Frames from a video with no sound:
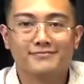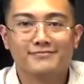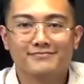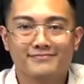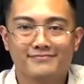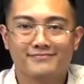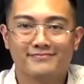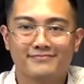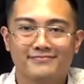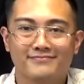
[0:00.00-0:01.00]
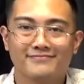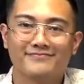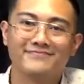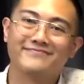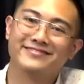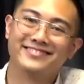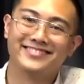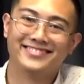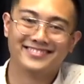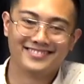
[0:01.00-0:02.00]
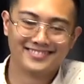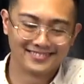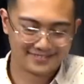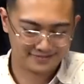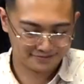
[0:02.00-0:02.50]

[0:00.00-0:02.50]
(silent)